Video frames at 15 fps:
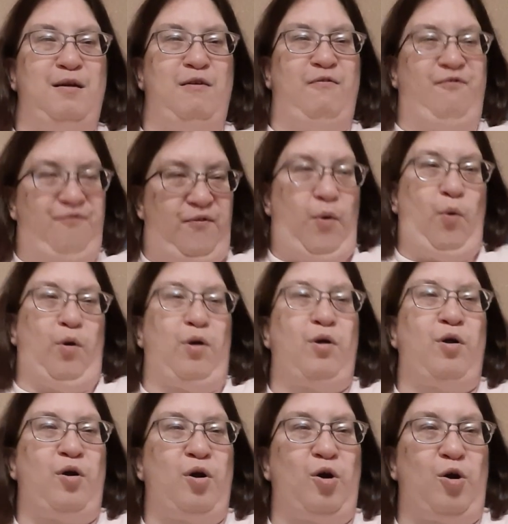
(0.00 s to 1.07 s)
for
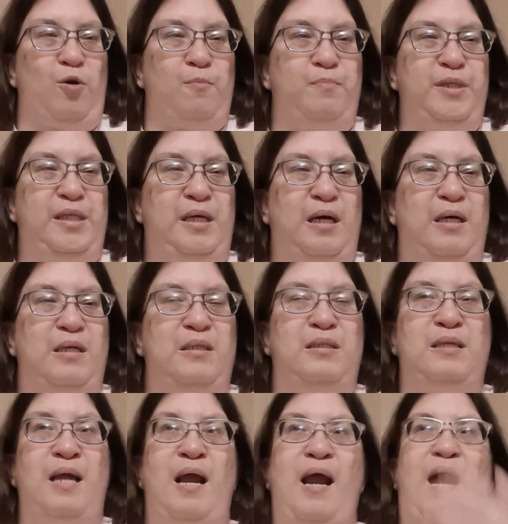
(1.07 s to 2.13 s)
her
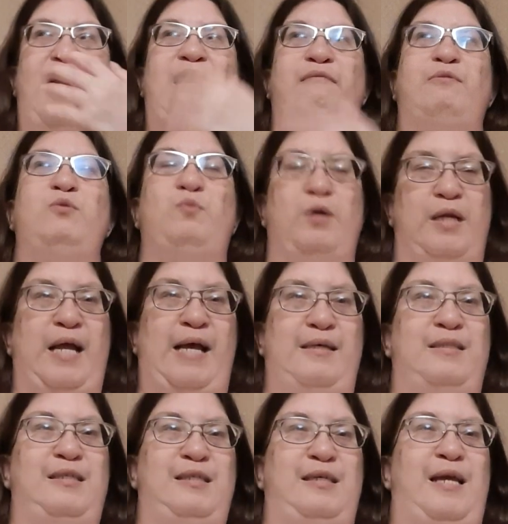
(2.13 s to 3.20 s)
because everyone
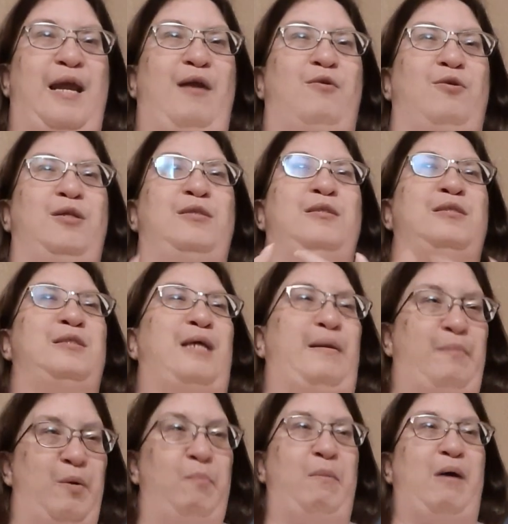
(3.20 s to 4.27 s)
has to carry the
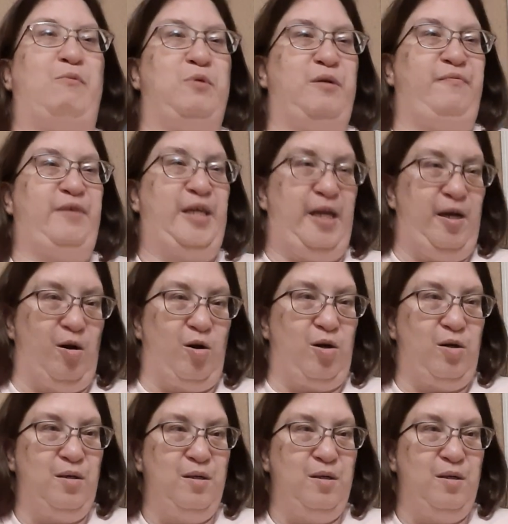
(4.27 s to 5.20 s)
same amount of gear.